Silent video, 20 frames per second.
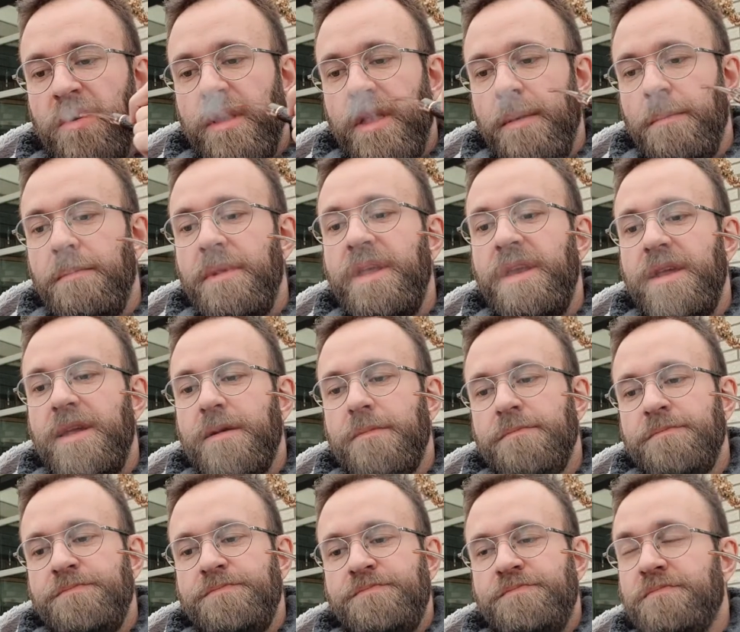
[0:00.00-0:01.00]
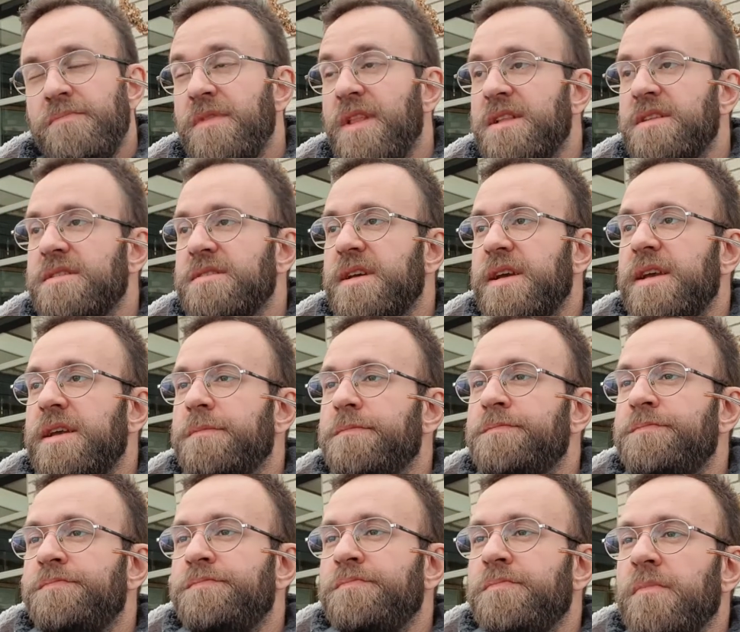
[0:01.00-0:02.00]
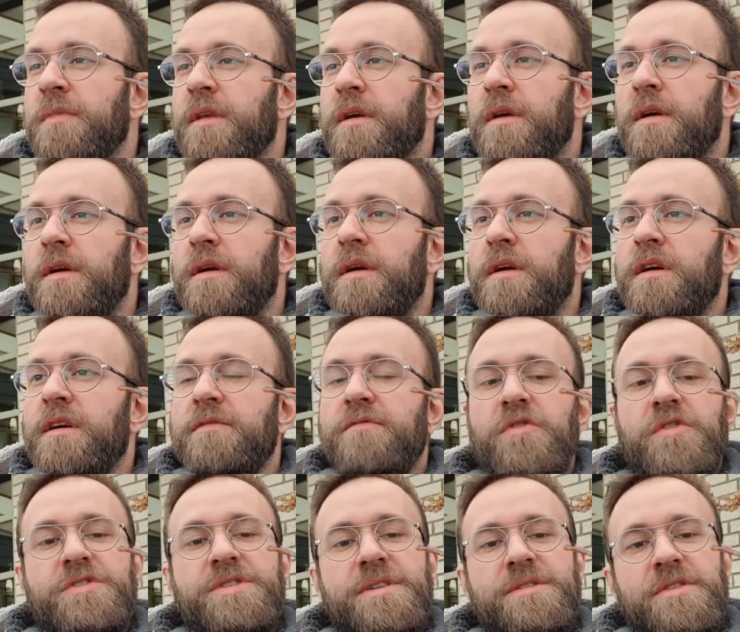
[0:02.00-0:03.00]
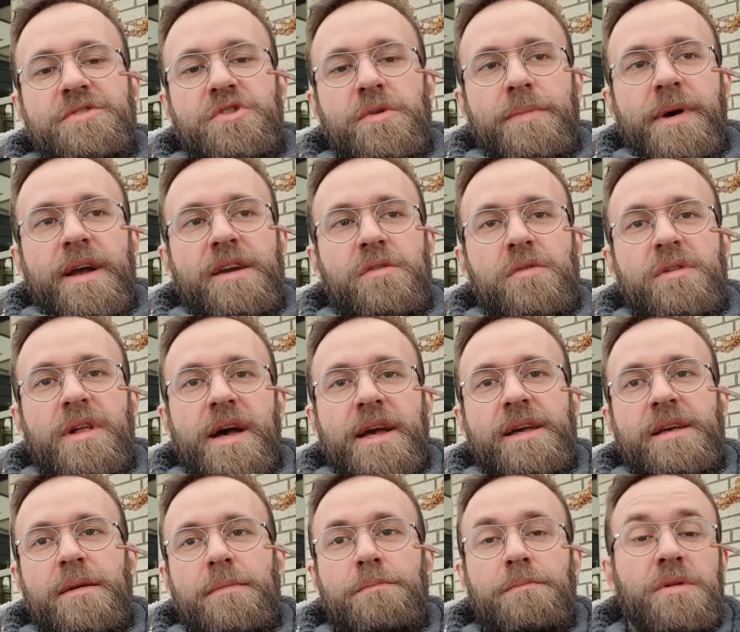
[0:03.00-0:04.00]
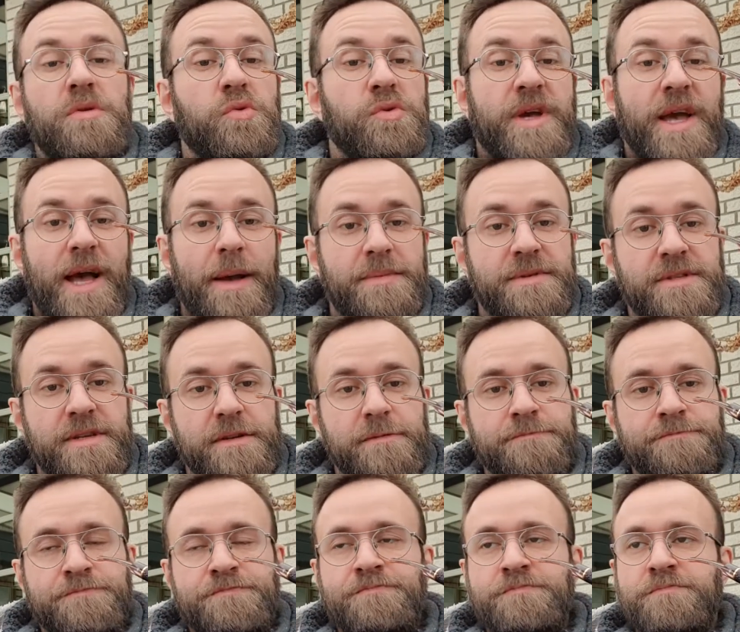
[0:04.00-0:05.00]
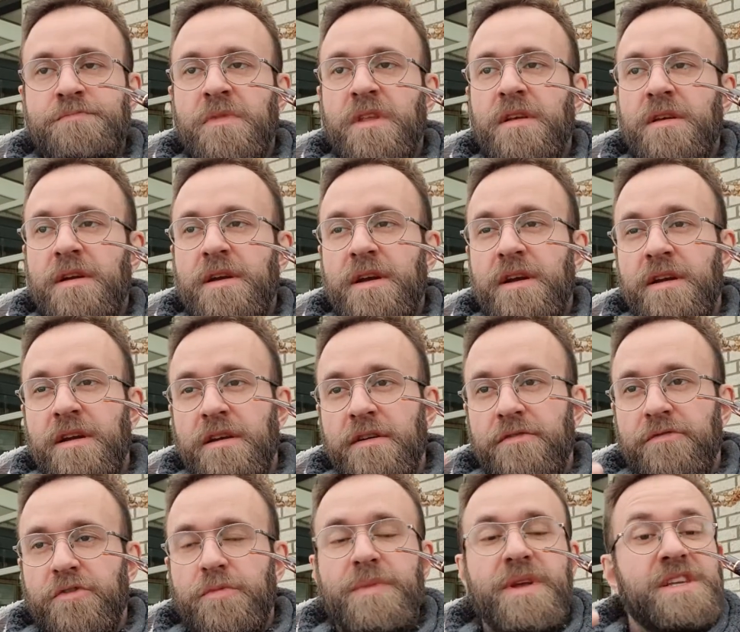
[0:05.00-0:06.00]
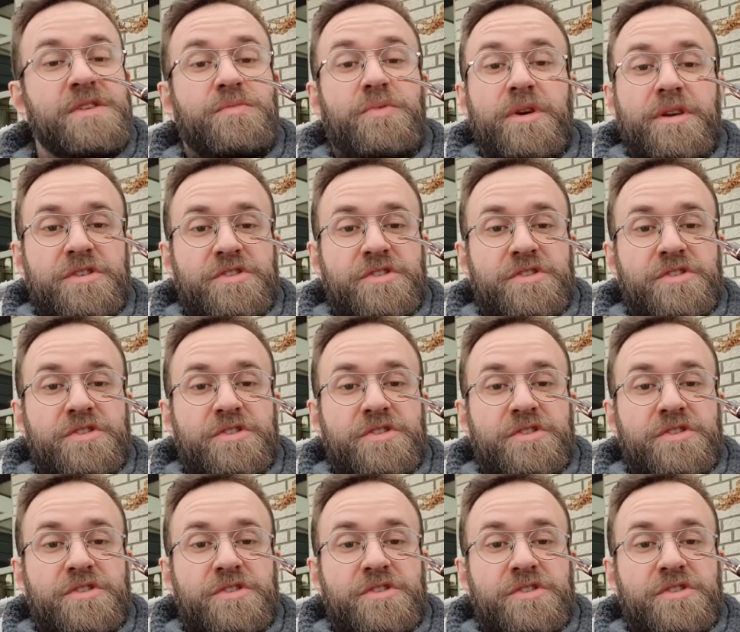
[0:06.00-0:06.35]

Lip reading: a medium, let's say, Virginia tobacco like Blue Capstan, for me is pretty